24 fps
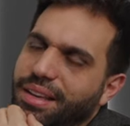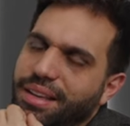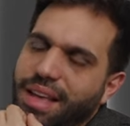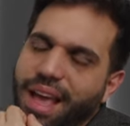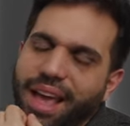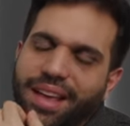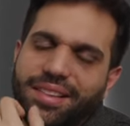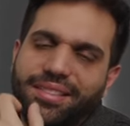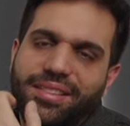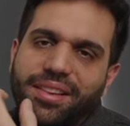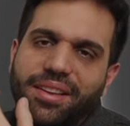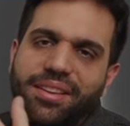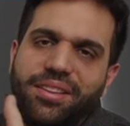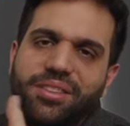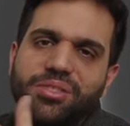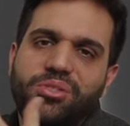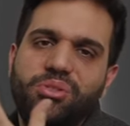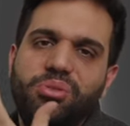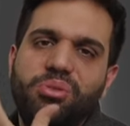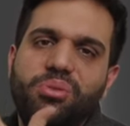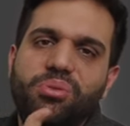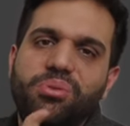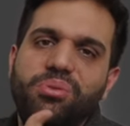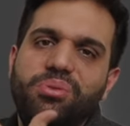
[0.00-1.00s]
has like a
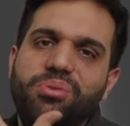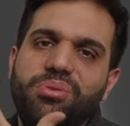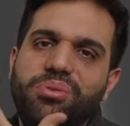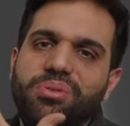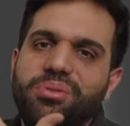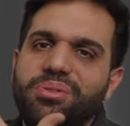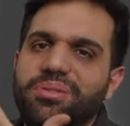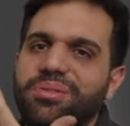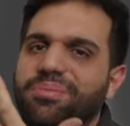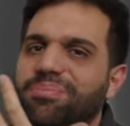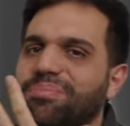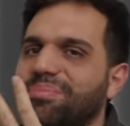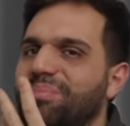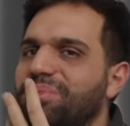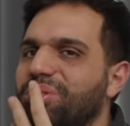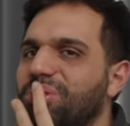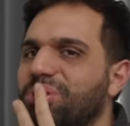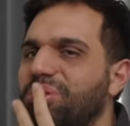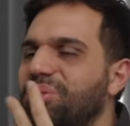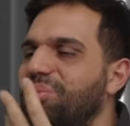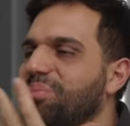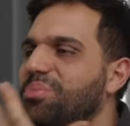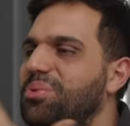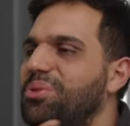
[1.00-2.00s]
too
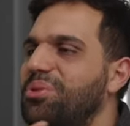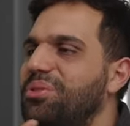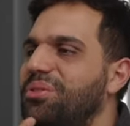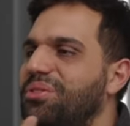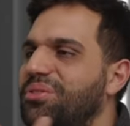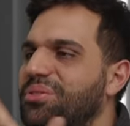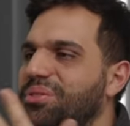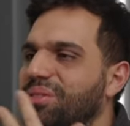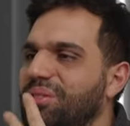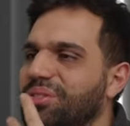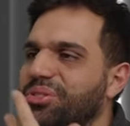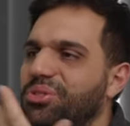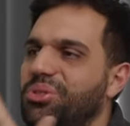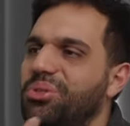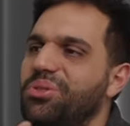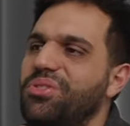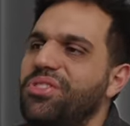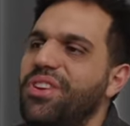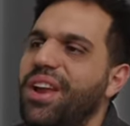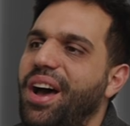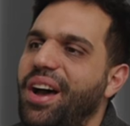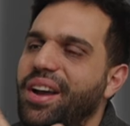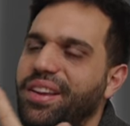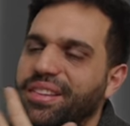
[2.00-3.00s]
beautiful, too
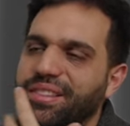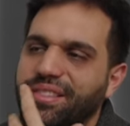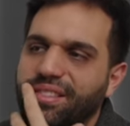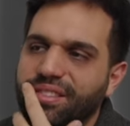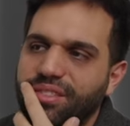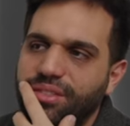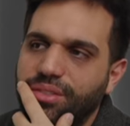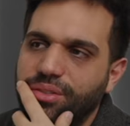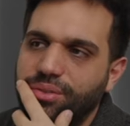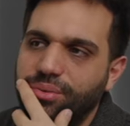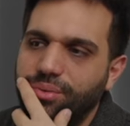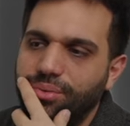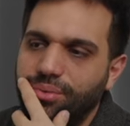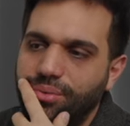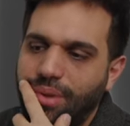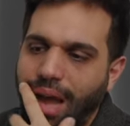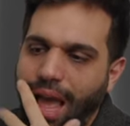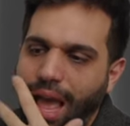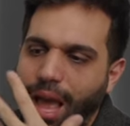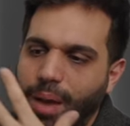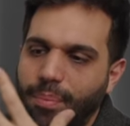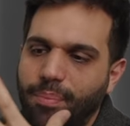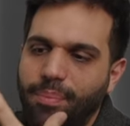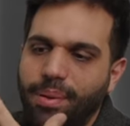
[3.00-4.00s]
nice, too
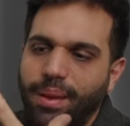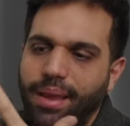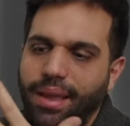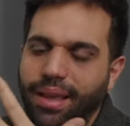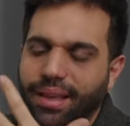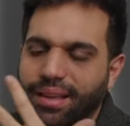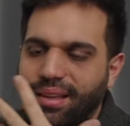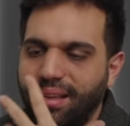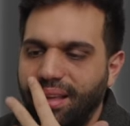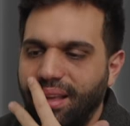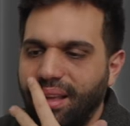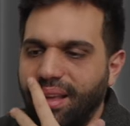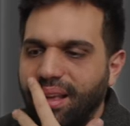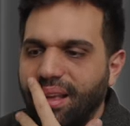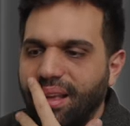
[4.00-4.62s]
epic